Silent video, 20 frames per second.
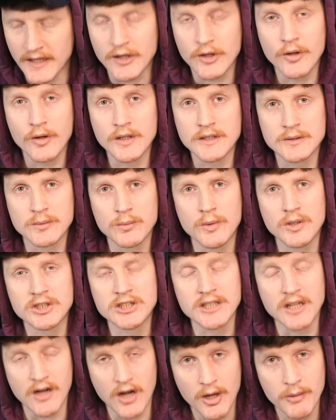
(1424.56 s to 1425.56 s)
Thank you guys for
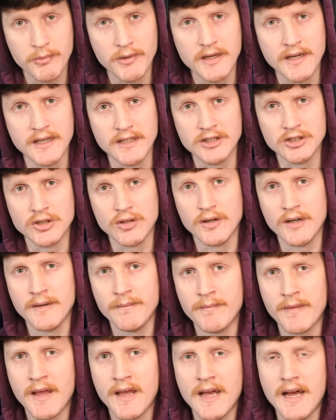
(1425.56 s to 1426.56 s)
watching. I hope you did
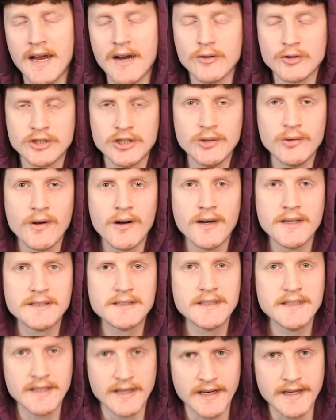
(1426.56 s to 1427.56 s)
enjoy. And I'll see you
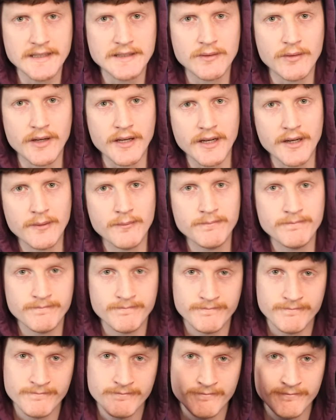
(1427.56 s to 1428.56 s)
guys in the next video.
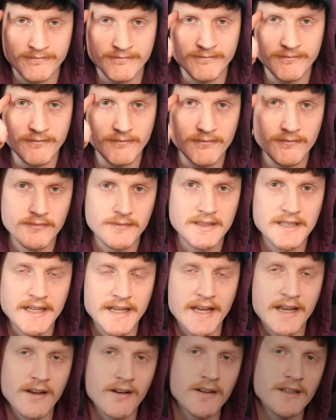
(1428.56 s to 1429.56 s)

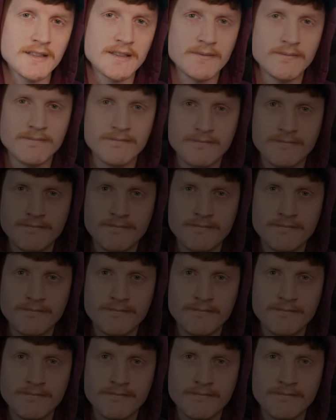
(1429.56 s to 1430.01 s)
Take care, guys.